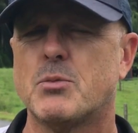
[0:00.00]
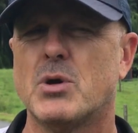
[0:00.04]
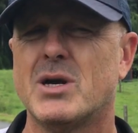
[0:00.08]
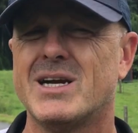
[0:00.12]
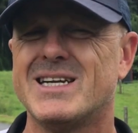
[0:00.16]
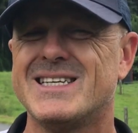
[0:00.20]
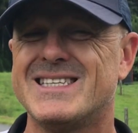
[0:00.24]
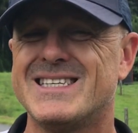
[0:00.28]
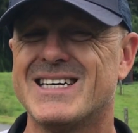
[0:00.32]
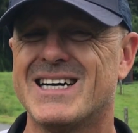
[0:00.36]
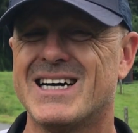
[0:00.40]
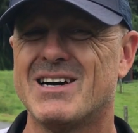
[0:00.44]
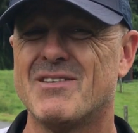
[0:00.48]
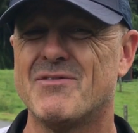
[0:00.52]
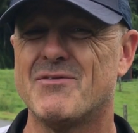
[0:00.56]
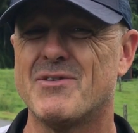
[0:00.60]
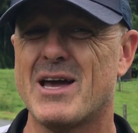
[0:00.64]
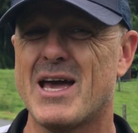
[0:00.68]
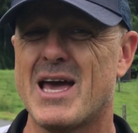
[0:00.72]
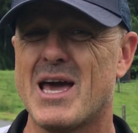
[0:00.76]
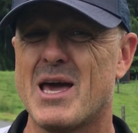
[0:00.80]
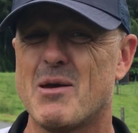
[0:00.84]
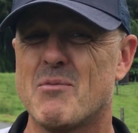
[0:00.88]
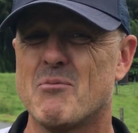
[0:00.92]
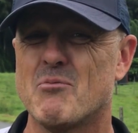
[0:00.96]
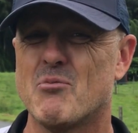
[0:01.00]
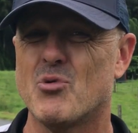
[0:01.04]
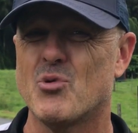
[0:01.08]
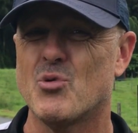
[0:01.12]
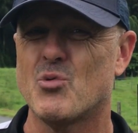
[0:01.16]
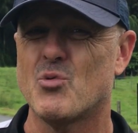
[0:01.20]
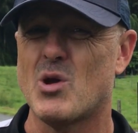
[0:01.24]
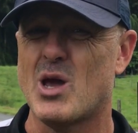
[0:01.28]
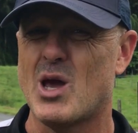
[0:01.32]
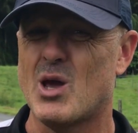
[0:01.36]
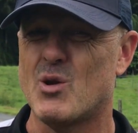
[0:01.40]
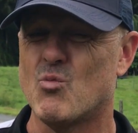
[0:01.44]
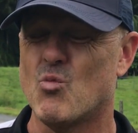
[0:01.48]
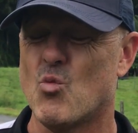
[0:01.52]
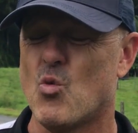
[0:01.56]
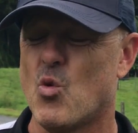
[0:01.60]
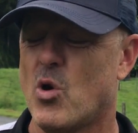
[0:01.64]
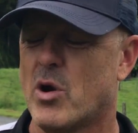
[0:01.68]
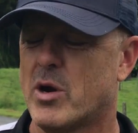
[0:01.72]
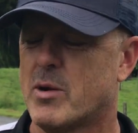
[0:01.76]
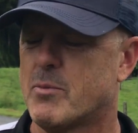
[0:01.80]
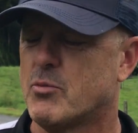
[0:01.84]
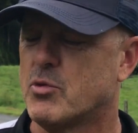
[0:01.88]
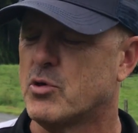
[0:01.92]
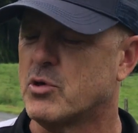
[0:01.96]
pretty tough, and
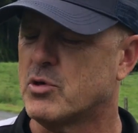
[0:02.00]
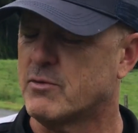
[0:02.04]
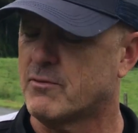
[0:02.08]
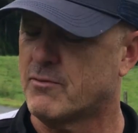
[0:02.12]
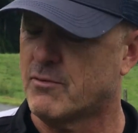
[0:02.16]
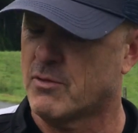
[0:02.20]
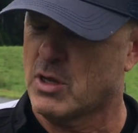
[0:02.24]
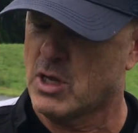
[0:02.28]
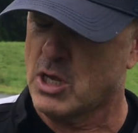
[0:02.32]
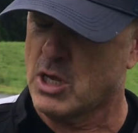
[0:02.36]
waterproof.